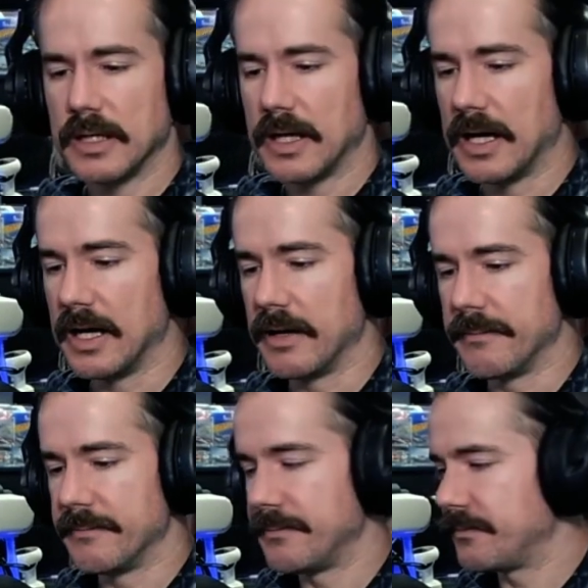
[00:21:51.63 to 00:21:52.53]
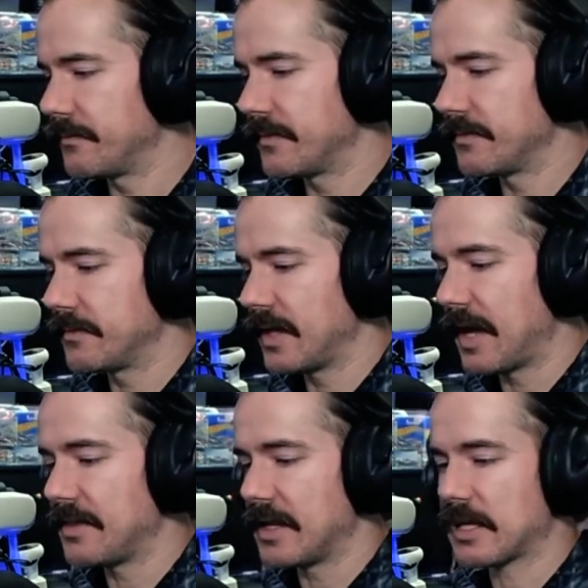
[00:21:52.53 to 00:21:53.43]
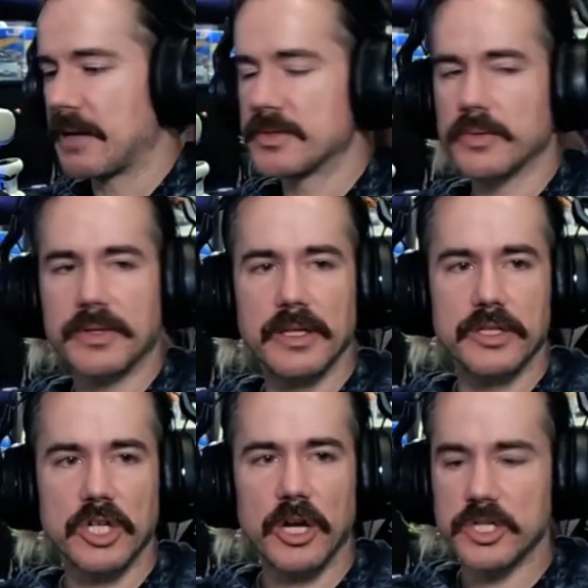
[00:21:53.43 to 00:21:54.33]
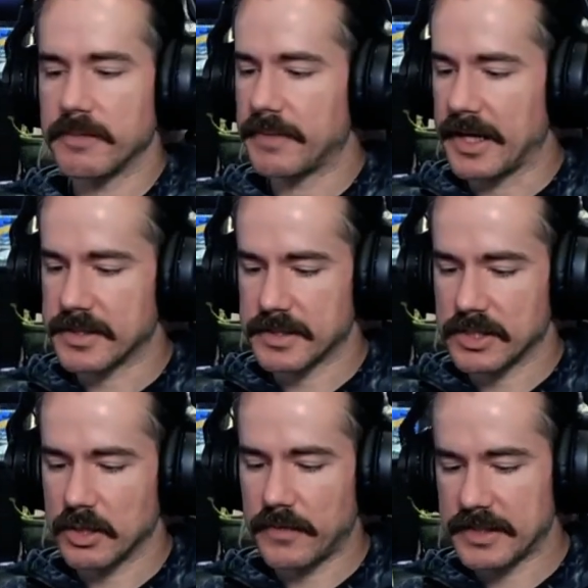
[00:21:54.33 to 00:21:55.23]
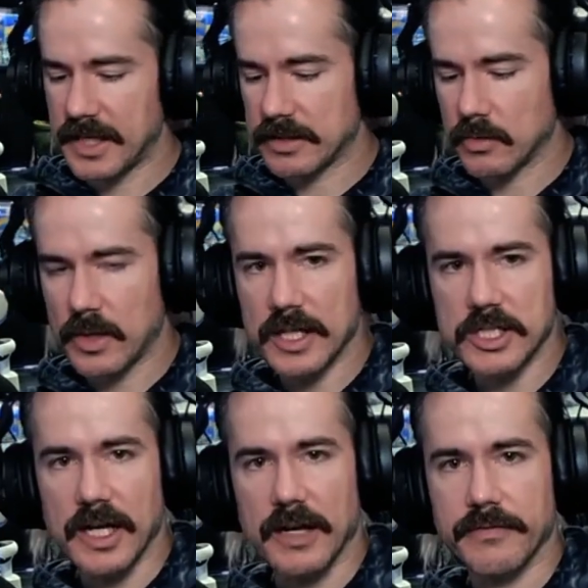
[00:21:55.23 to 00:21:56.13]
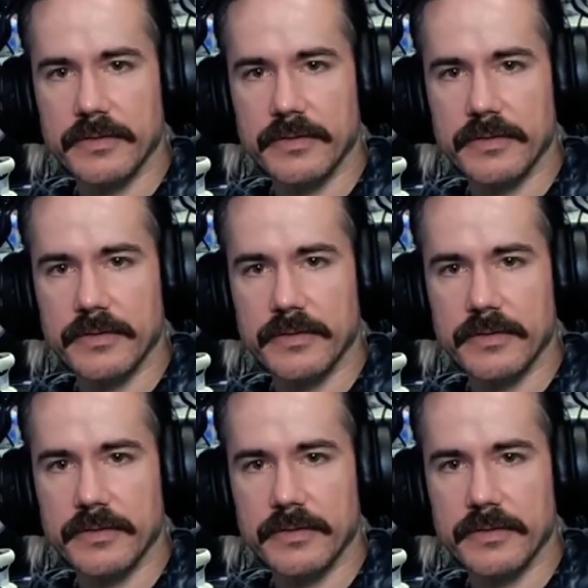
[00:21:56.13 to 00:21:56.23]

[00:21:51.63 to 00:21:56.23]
And then it comes with the charging base. So if I take the watch off,